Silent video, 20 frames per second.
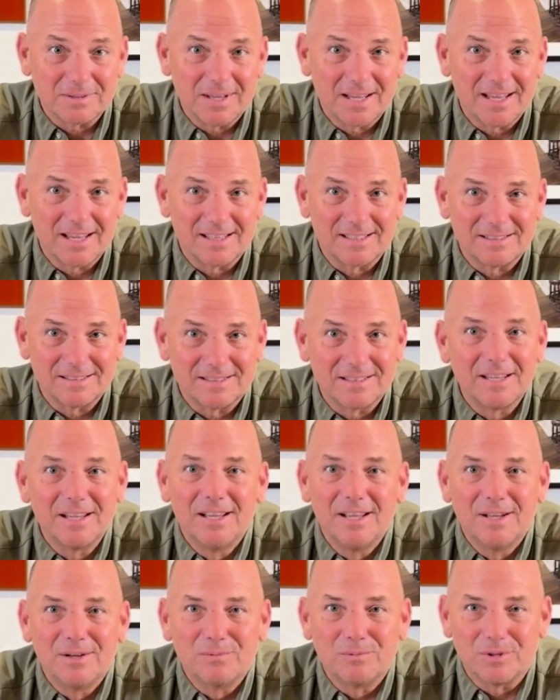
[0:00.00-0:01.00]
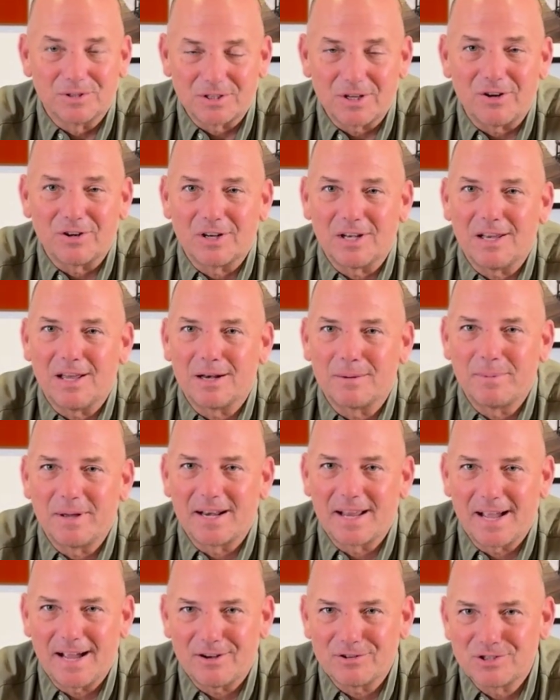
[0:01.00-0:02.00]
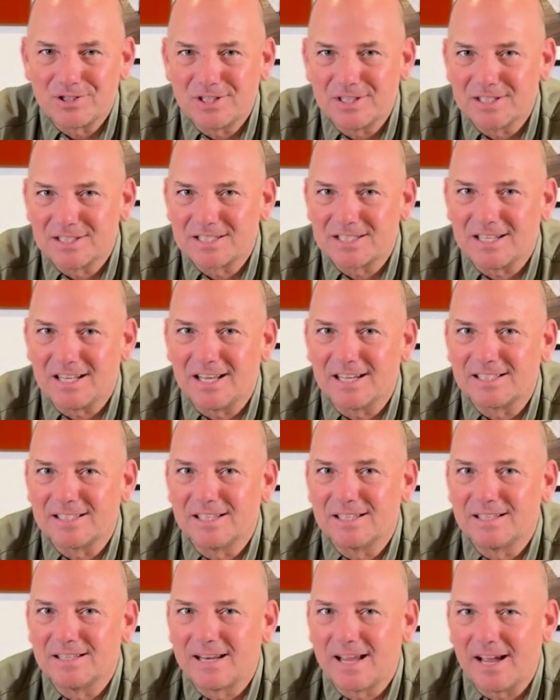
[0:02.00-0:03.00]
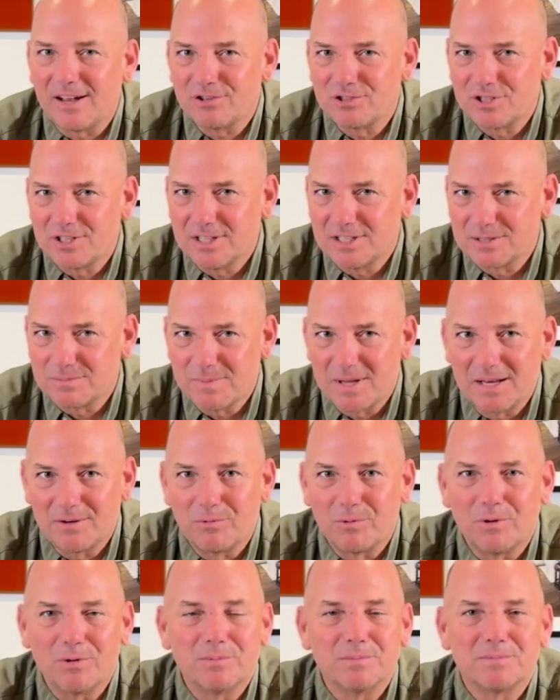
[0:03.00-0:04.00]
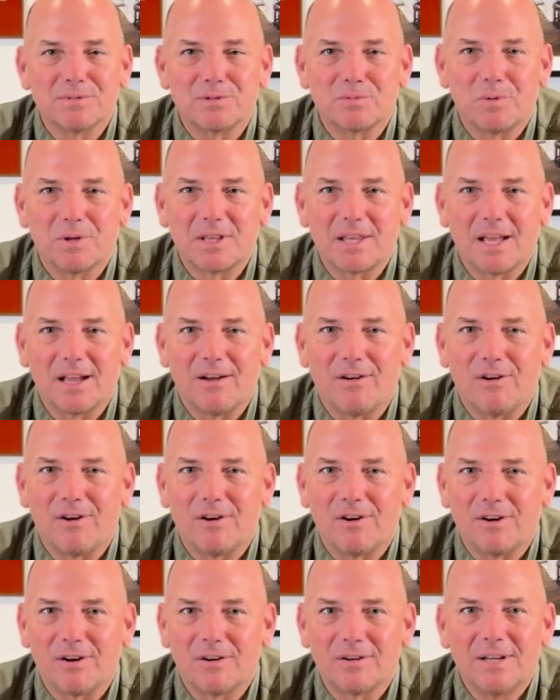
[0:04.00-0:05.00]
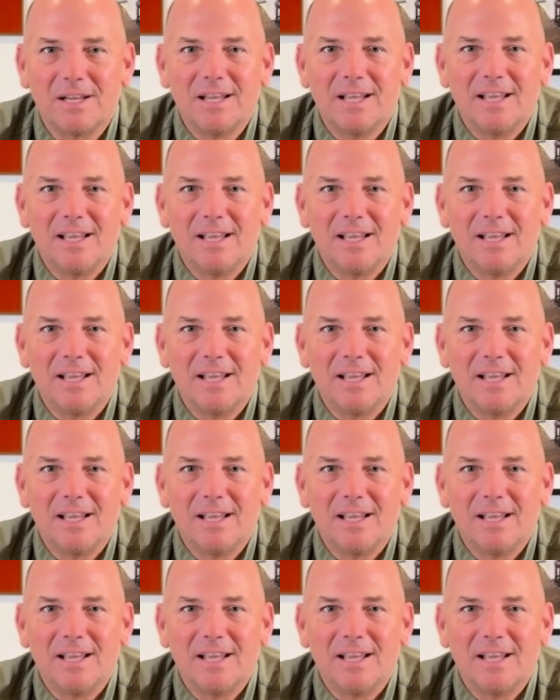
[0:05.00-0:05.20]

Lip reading: And we'll talk a lot about how she has selected and how she has made rooms what they are,